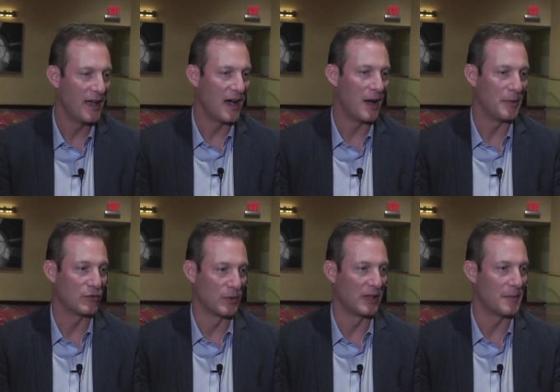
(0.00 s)
Um,
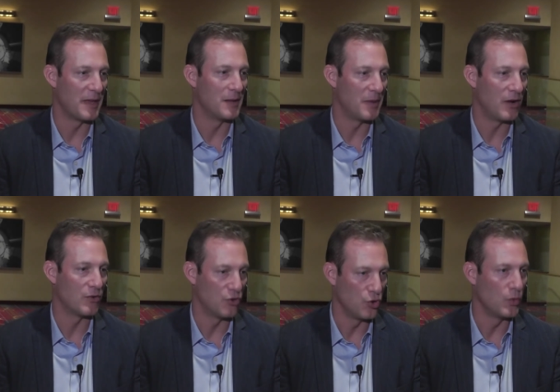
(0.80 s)
it's really been
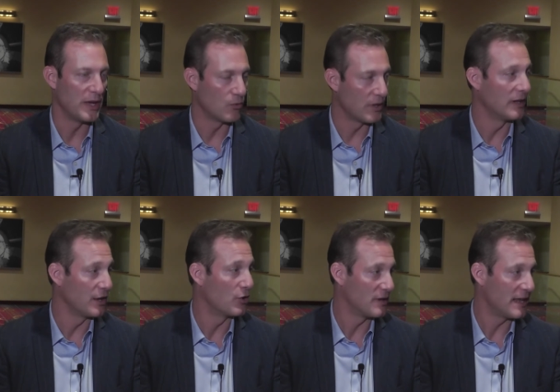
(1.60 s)
about doing really
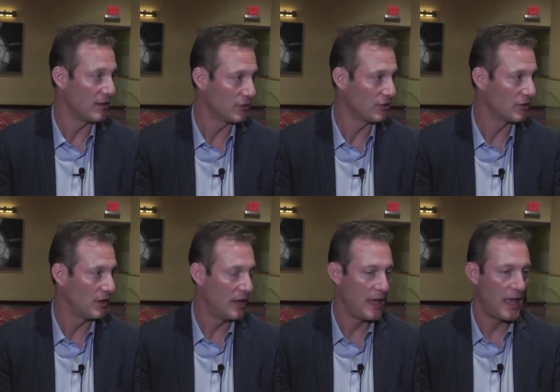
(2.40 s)
good deals
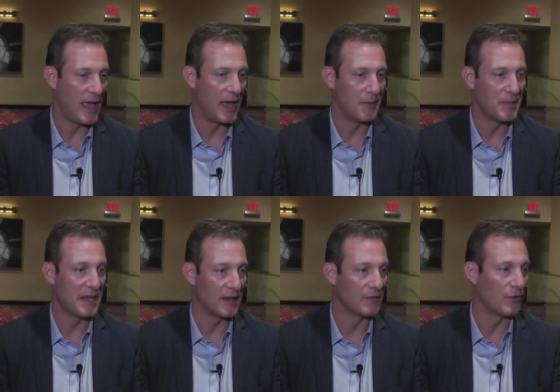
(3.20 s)
and
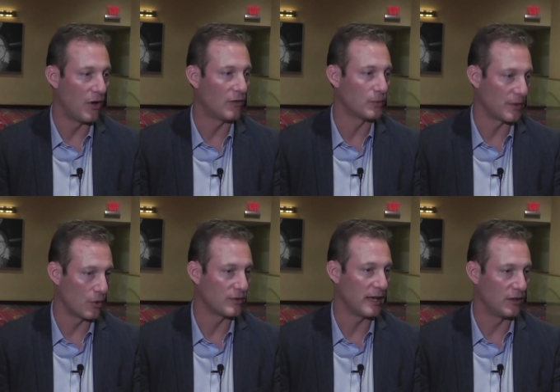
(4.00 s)
being involved with
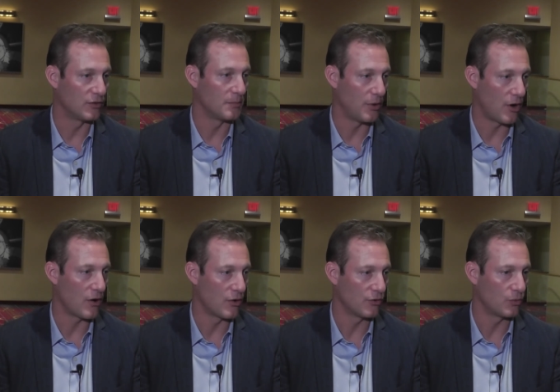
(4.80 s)
hotels and
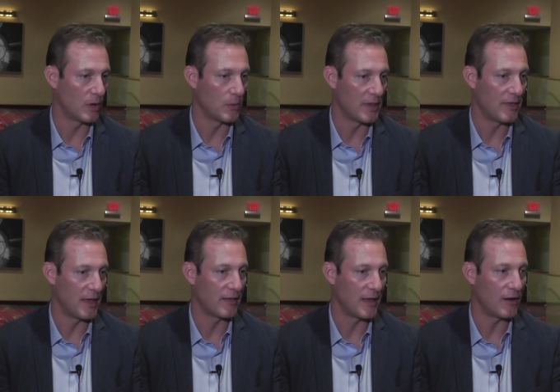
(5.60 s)
partners where we
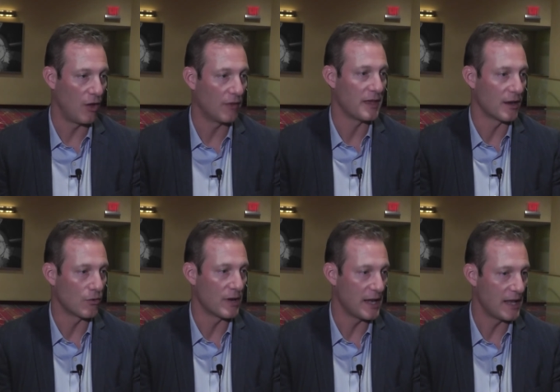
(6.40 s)
think that all the
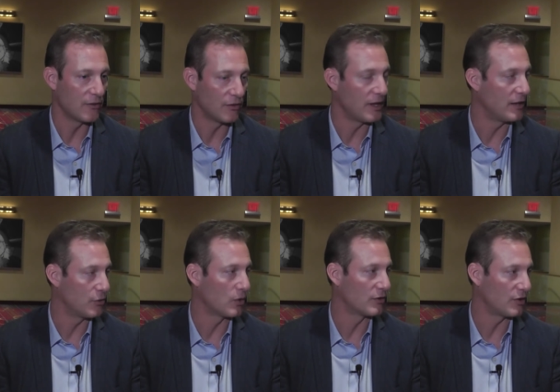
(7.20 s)
ingredients lead
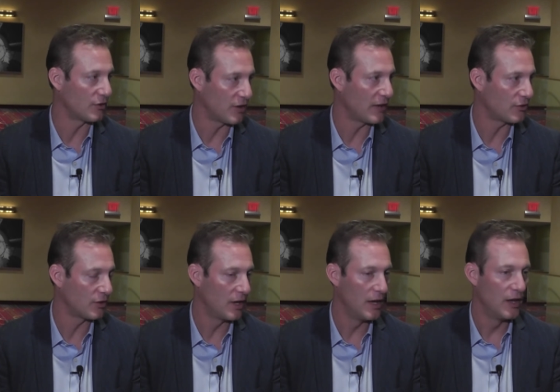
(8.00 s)
towards success.